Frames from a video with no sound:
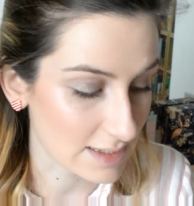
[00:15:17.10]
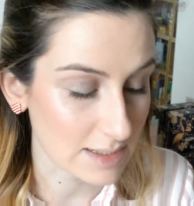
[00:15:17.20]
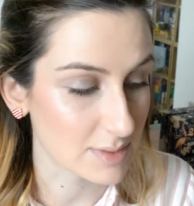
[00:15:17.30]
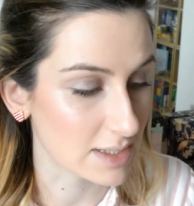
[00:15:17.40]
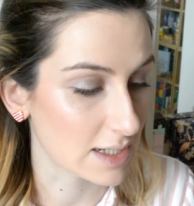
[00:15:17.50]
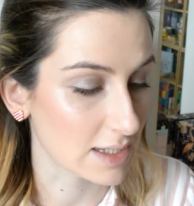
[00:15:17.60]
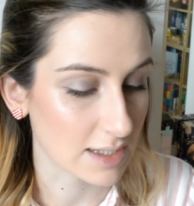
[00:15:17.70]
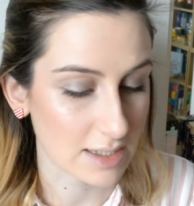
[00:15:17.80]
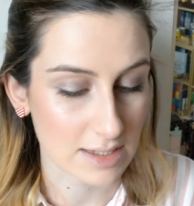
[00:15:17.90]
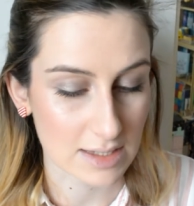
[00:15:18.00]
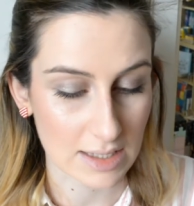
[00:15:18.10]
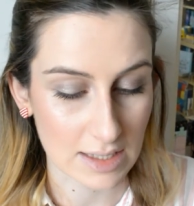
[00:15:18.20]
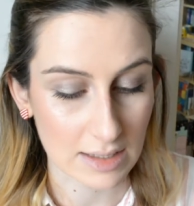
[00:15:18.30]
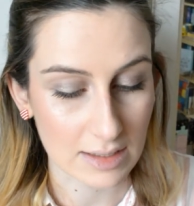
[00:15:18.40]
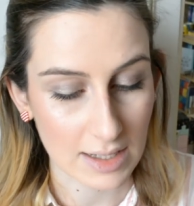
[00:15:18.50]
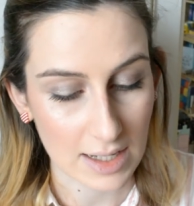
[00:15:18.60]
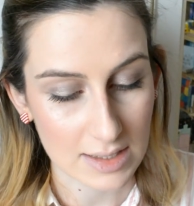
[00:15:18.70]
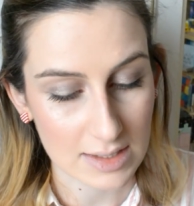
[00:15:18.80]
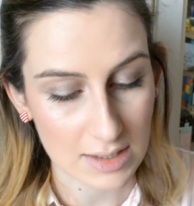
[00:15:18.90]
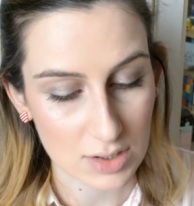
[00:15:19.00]
lipstick is the
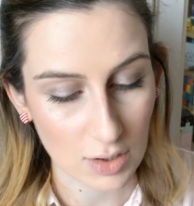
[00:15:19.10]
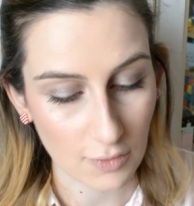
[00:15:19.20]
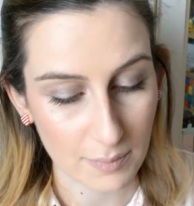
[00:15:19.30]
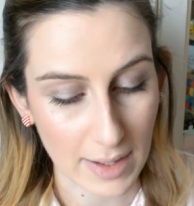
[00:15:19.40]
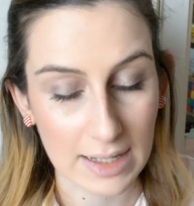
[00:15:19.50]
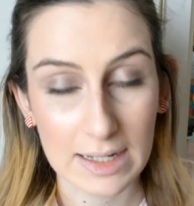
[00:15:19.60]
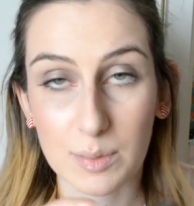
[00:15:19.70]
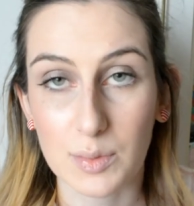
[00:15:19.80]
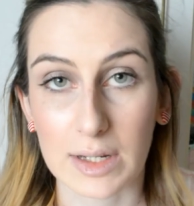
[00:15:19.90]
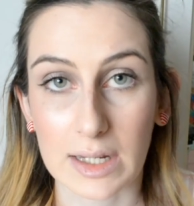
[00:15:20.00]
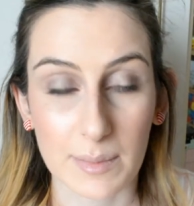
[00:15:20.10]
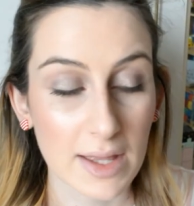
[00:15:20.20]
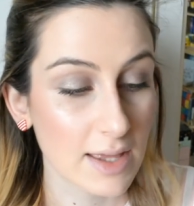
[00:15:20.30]
NYX Soft Matte Lip Cream